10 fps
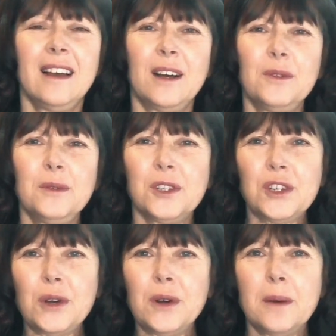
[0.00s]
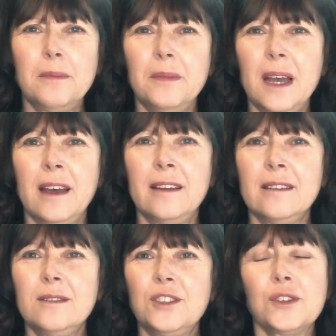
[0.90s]
we would show up
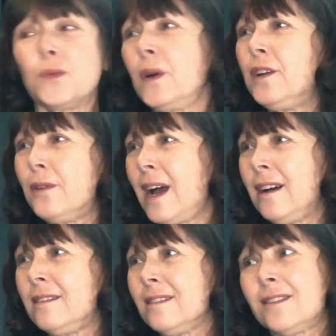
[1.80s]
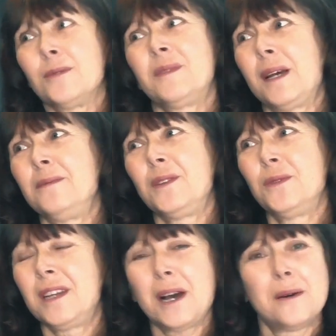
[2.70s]
and just wait around. Sometimes he
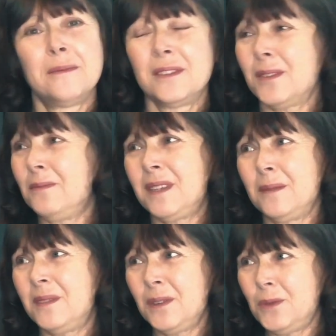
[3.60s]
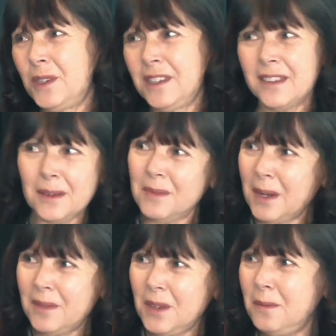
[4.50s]
would come and sometimes he wouldn't.
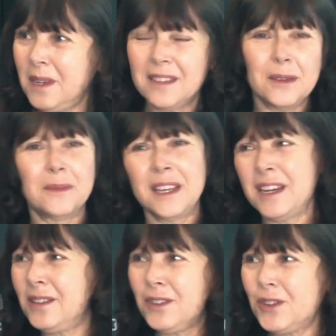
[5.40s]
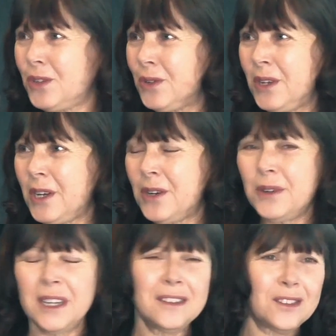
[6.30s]
Sometimes he'd get some of the other studio
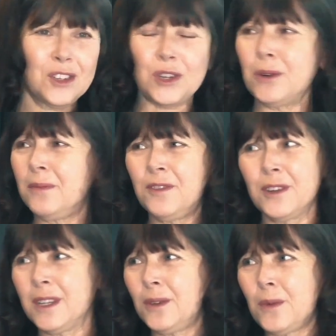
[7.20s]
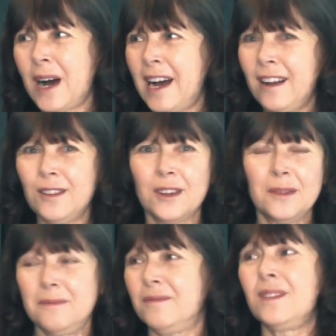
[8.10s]
and he'd show up for a little while or
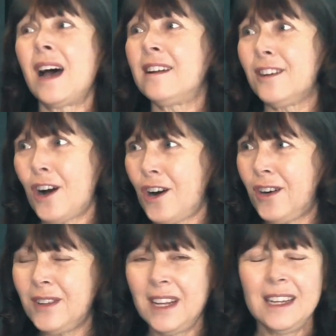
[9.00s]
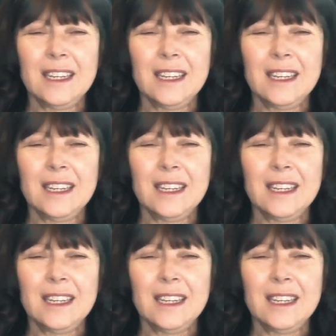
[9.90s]
not at all.